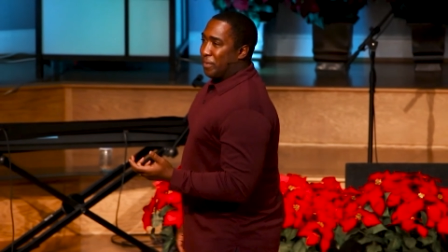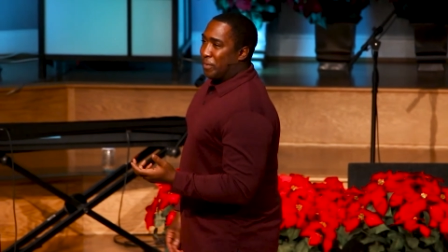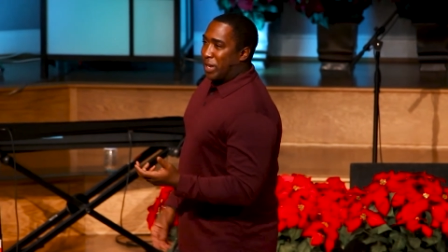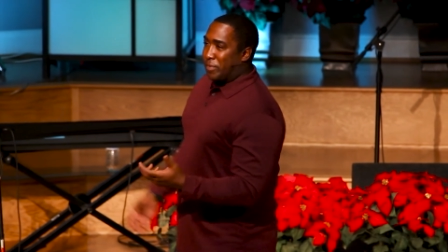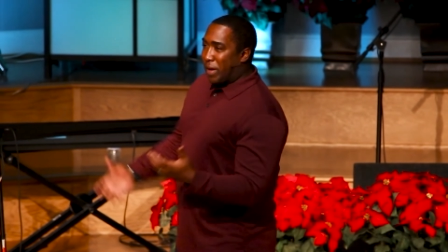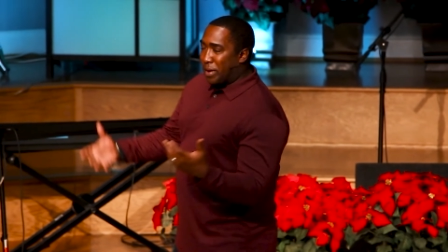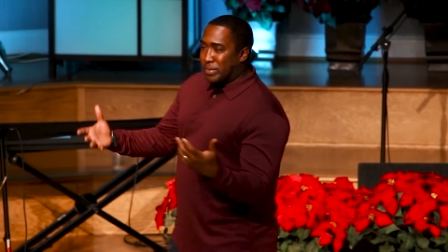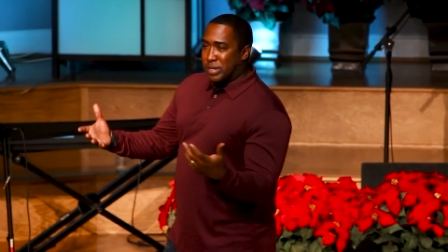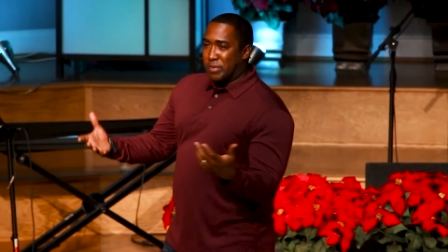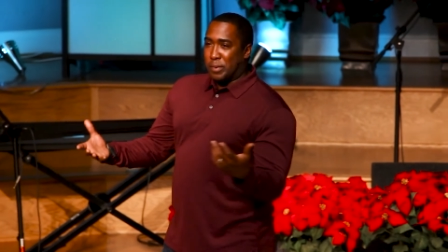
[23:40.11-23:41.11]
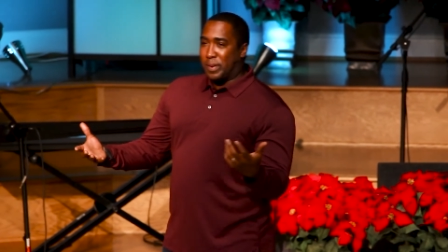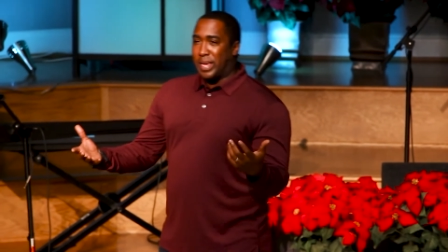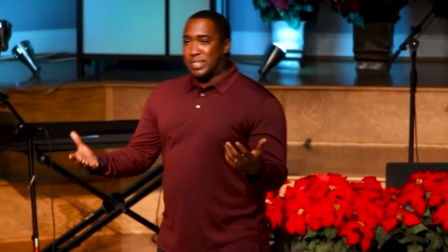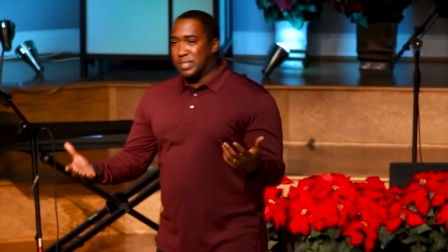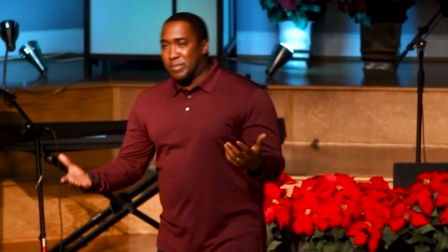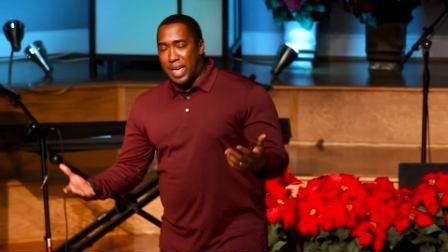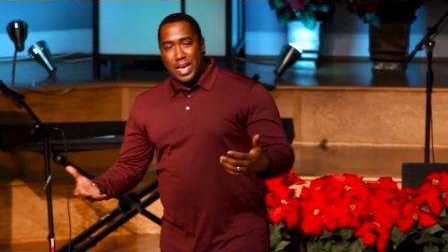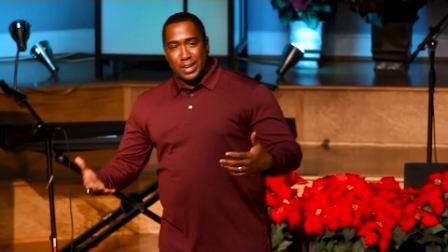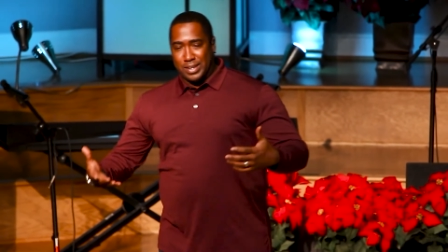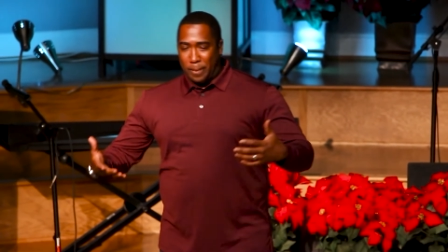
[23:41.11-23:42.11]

When they found themselves at a place of not